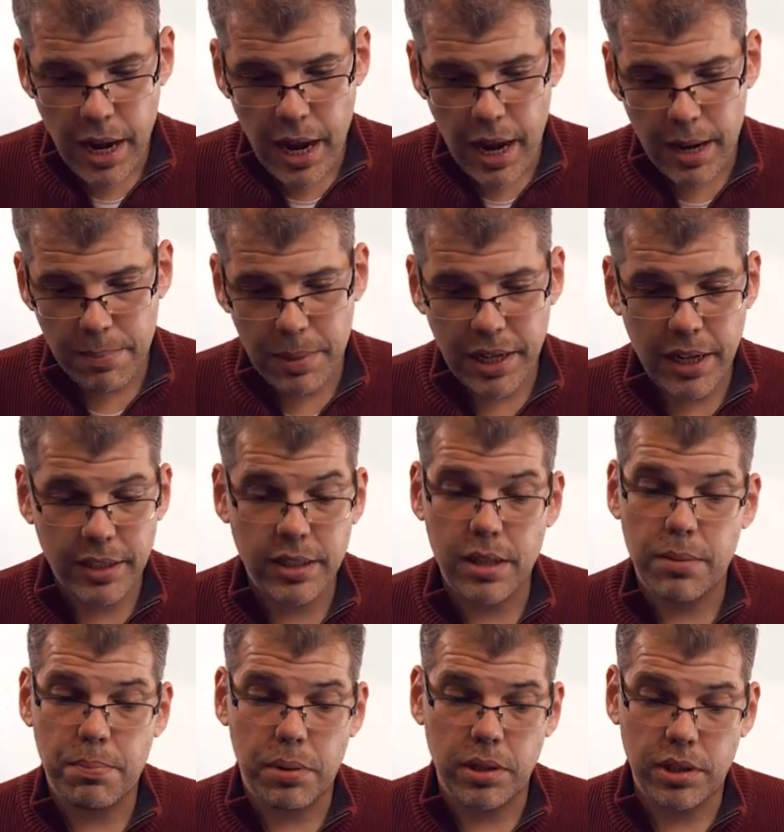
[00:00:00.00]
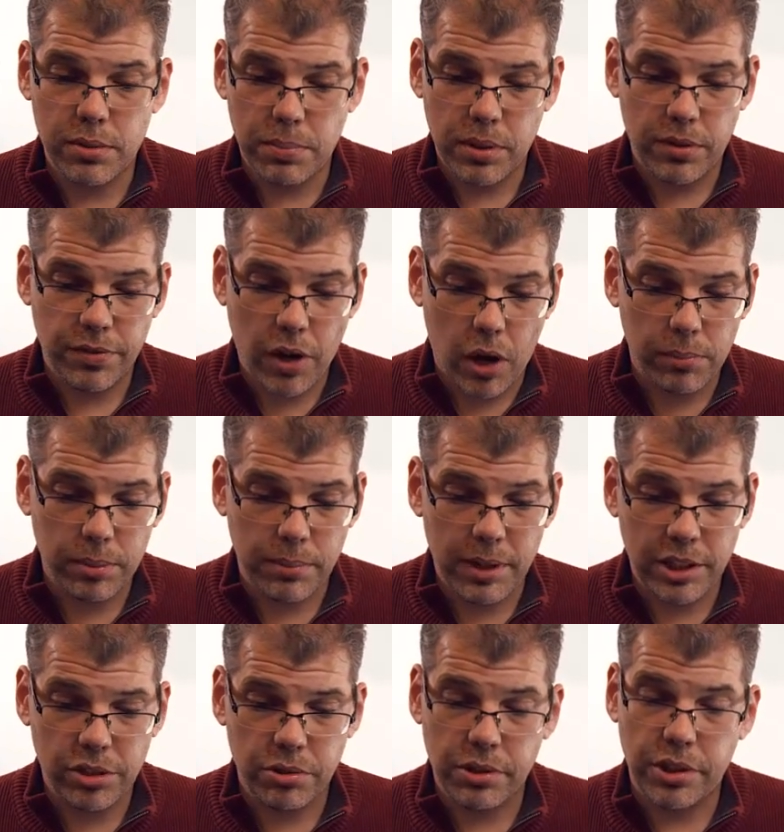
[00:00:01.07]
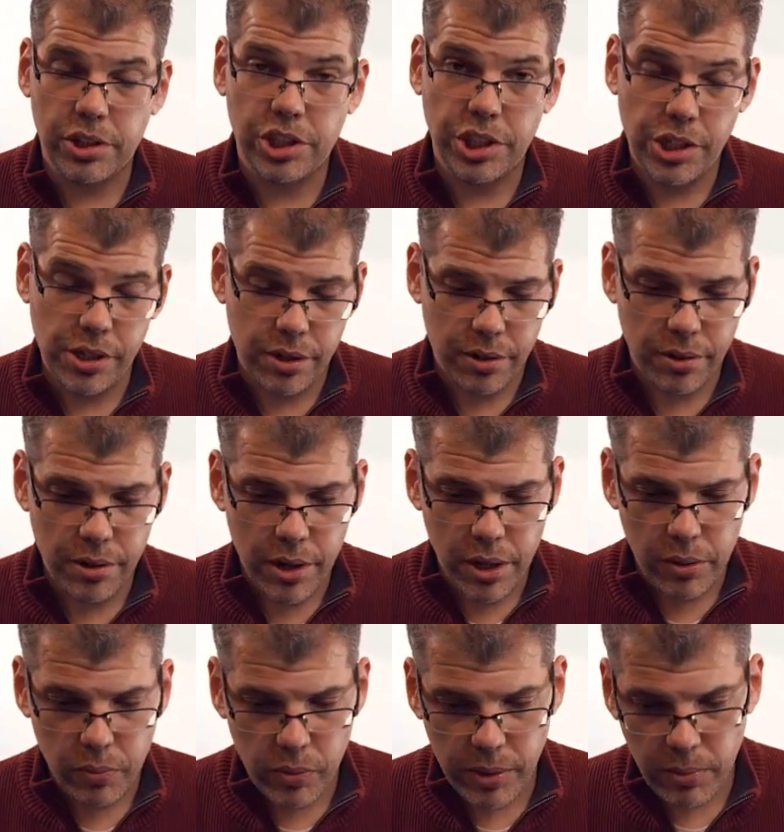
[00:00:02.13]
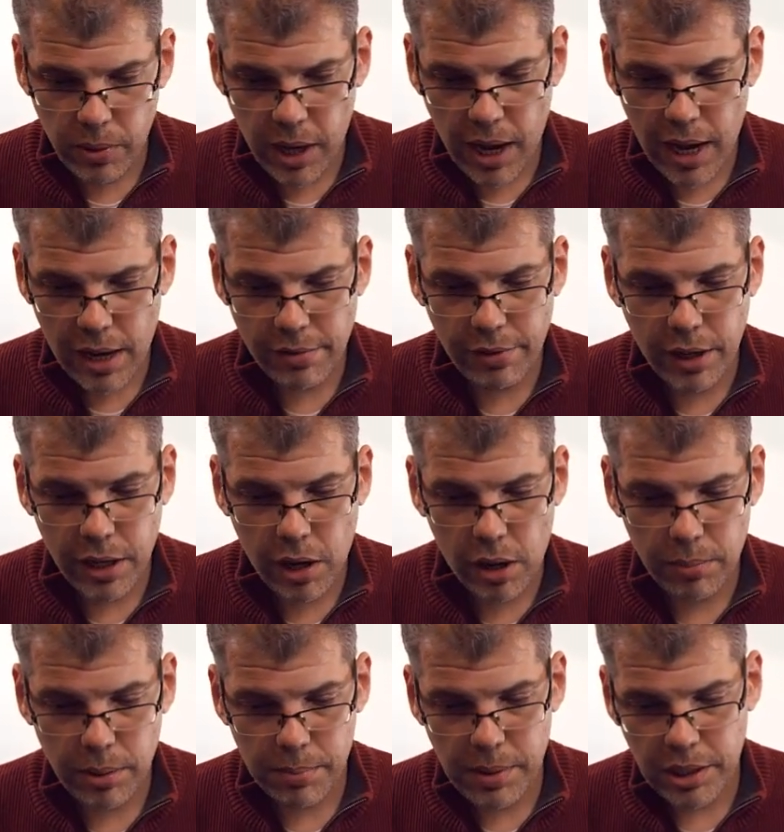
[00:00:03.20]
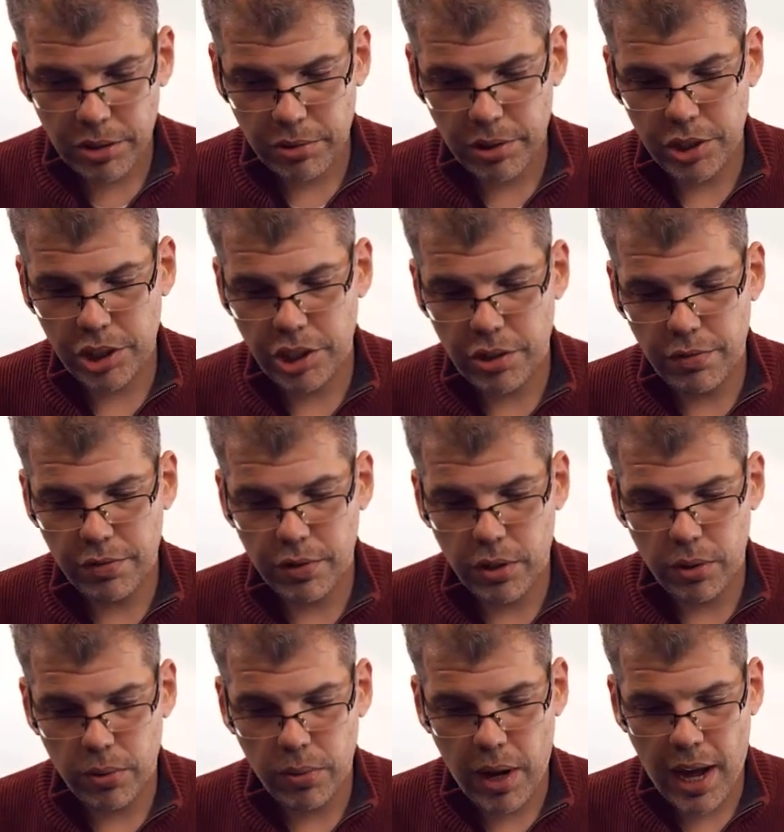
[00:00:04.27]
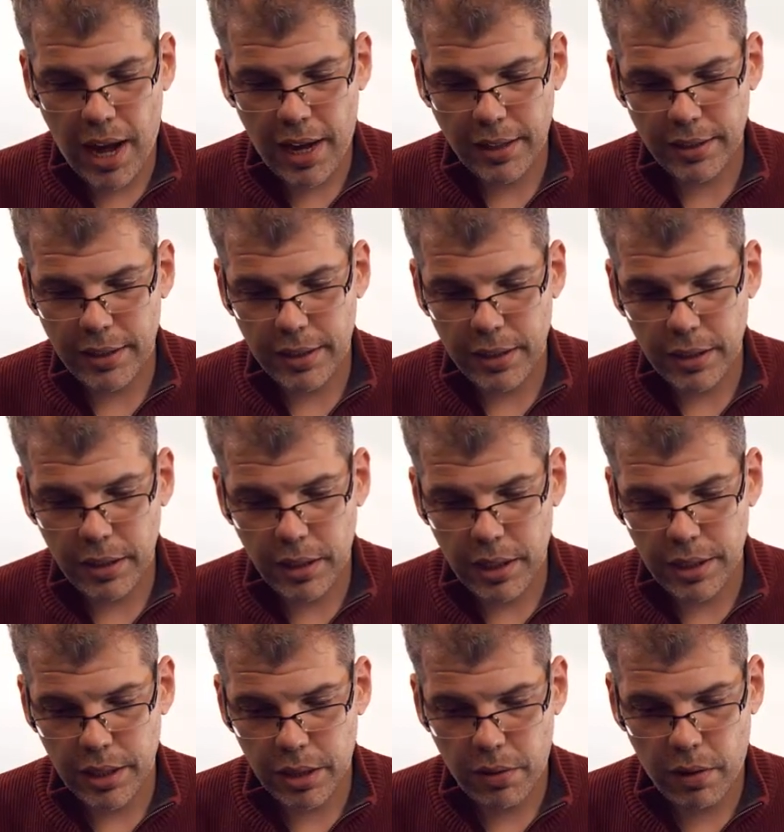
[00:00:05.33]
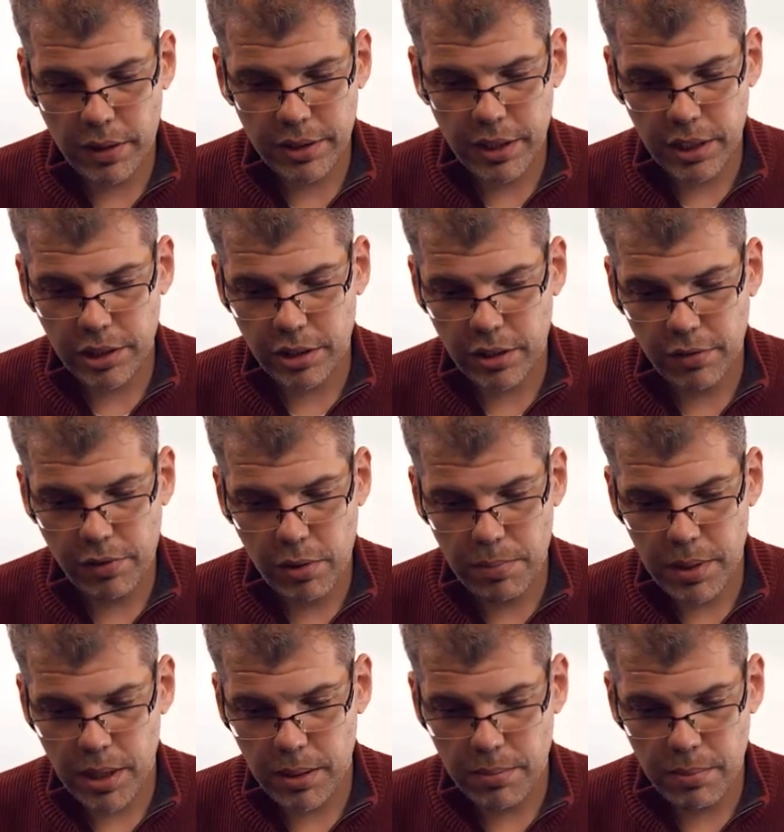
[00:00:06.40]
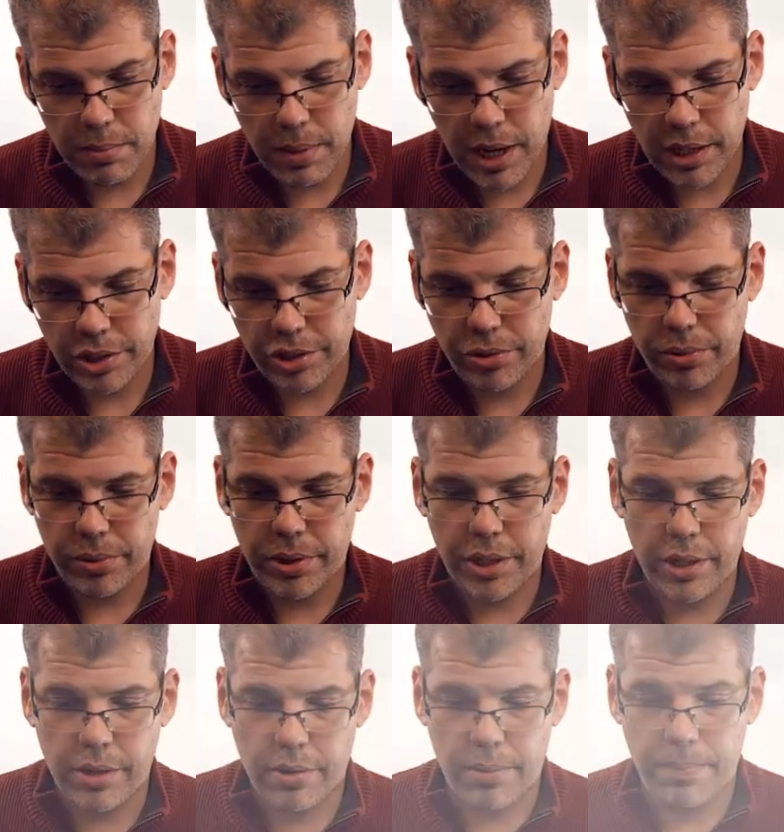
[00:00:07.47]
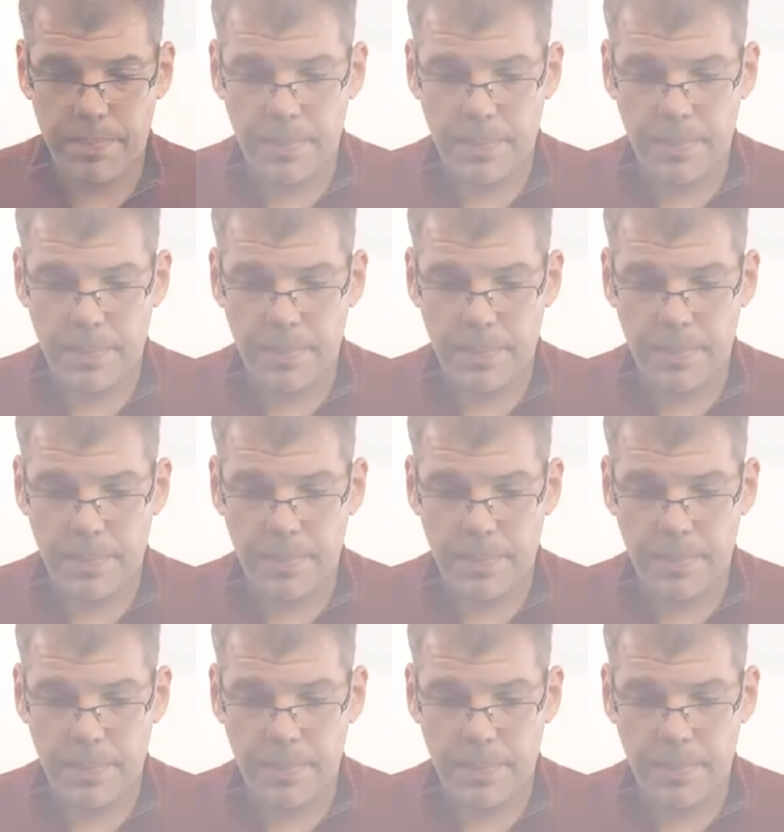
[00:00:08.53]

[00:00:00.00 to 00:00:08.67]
And because of the principle of complementary shear, we will have a complementary shear flow acting in the cross-section of our beam as shown here.